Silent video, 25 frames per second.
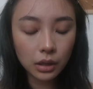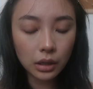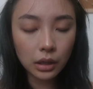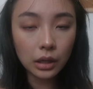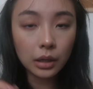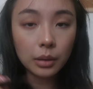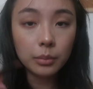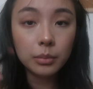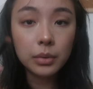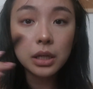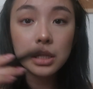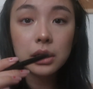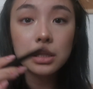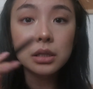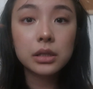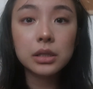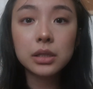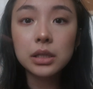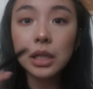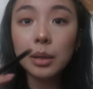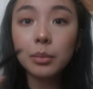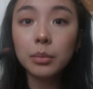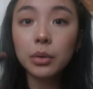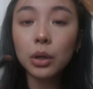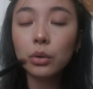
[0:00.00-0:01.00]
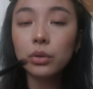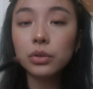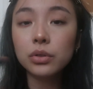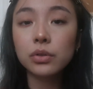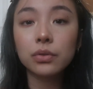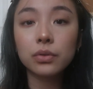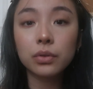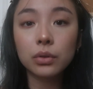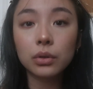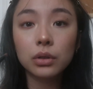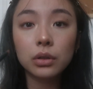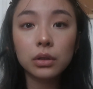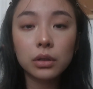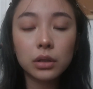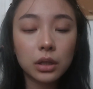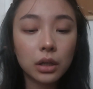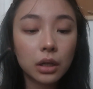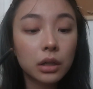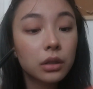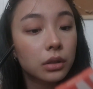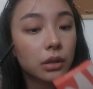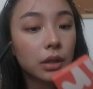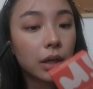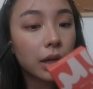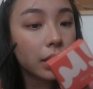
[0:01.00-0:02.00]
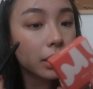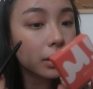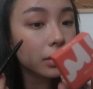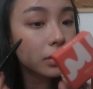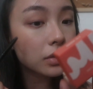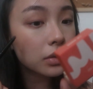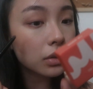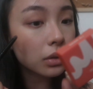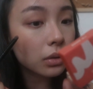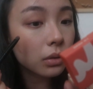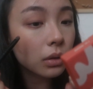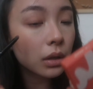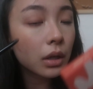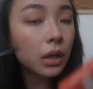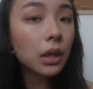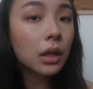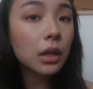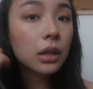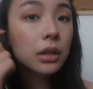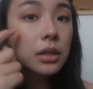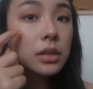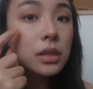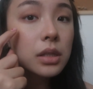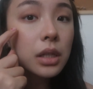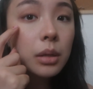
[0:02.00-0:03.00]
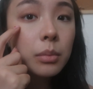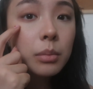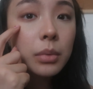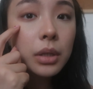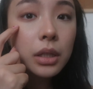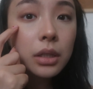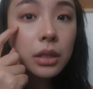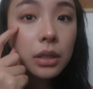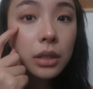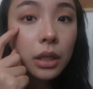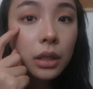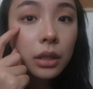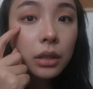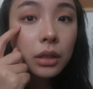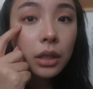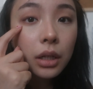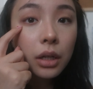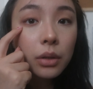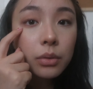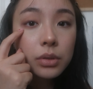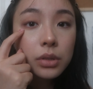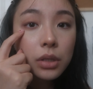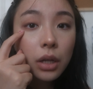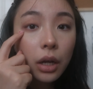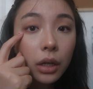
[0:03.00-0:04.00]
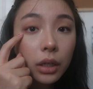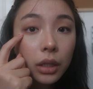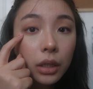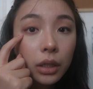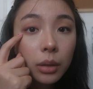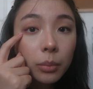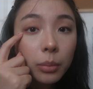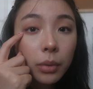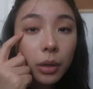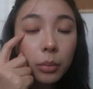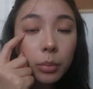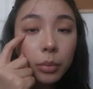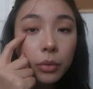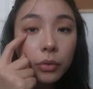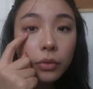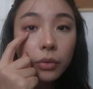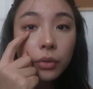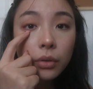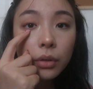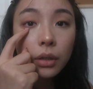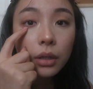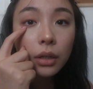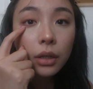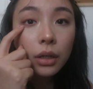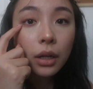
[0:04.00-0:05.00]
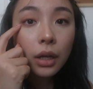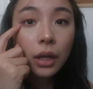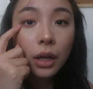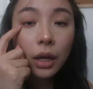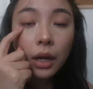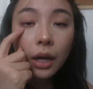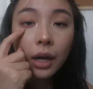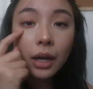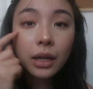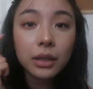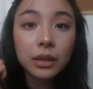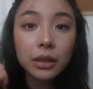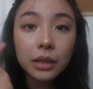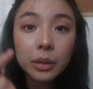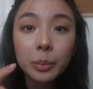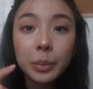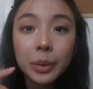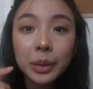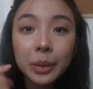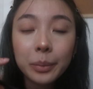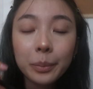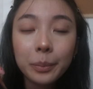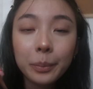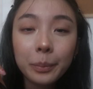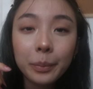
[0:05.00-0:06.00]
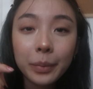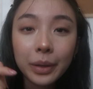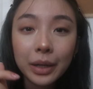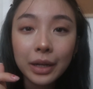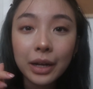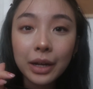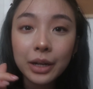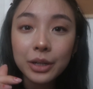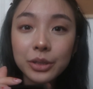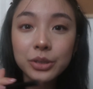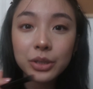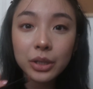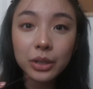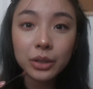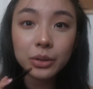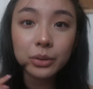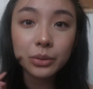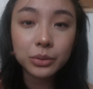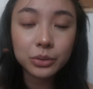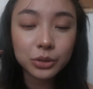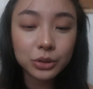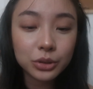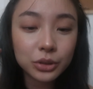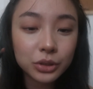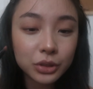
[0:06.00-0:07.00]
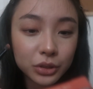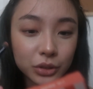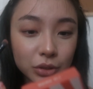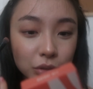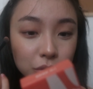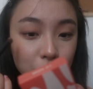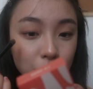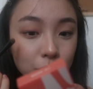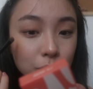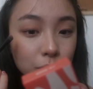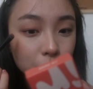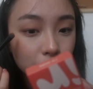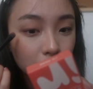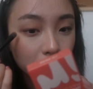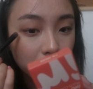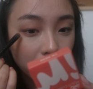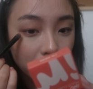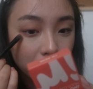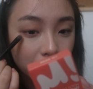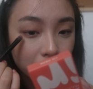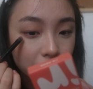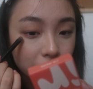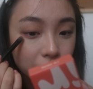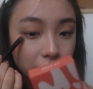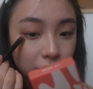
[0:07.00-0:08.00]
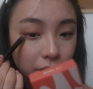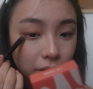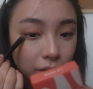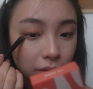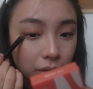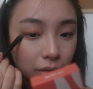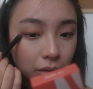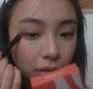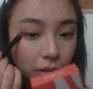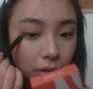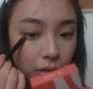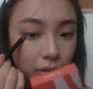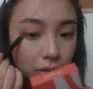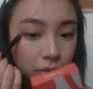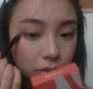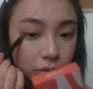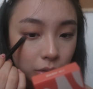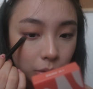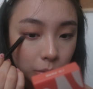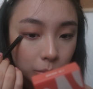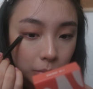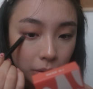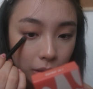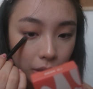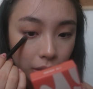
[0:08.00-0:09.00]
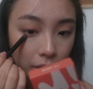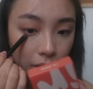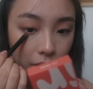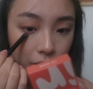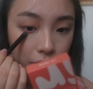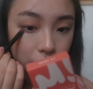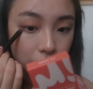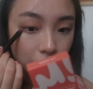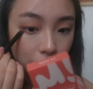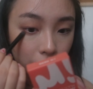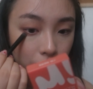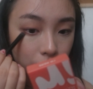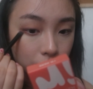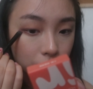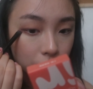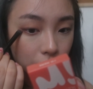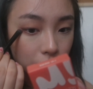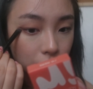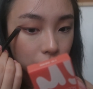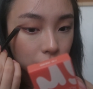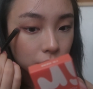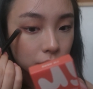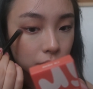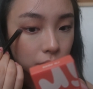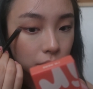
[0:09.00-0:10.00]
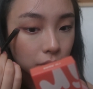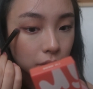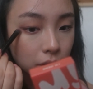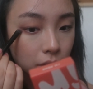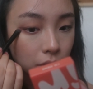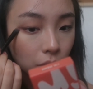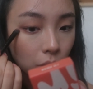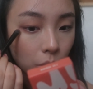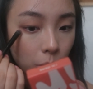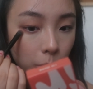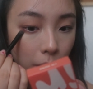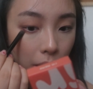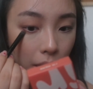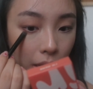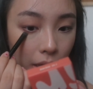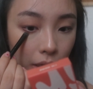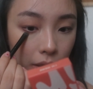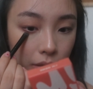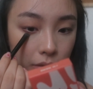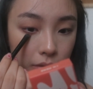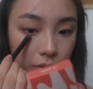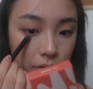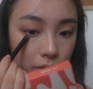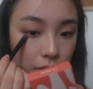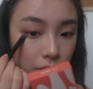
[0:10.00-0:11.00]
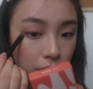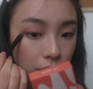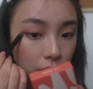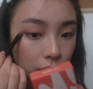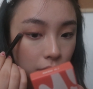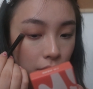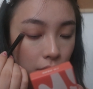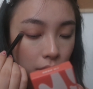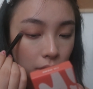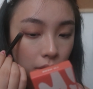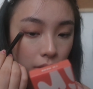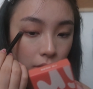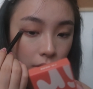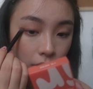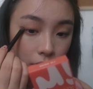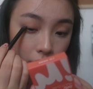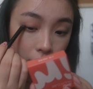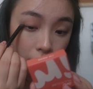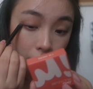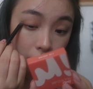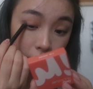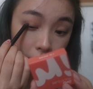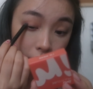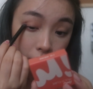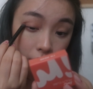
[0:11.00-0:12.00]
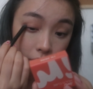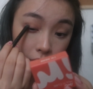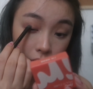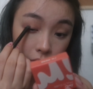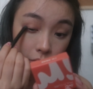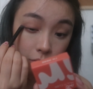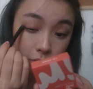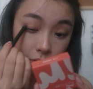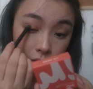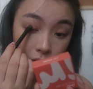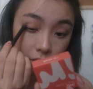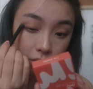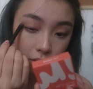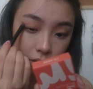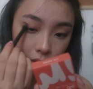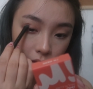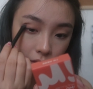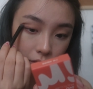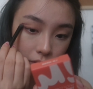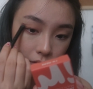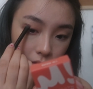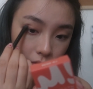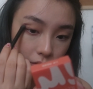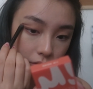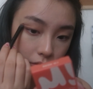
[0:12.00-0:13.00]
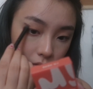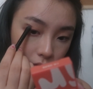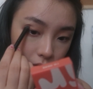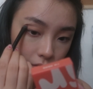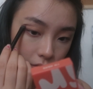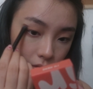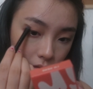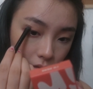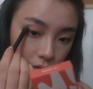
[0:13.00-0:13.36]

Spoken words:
And same goes for the under eyes. So the same indent that I was talking about before, I limit my eyeshadow to that indent. So my eyeshadow doesn't really go past those indents.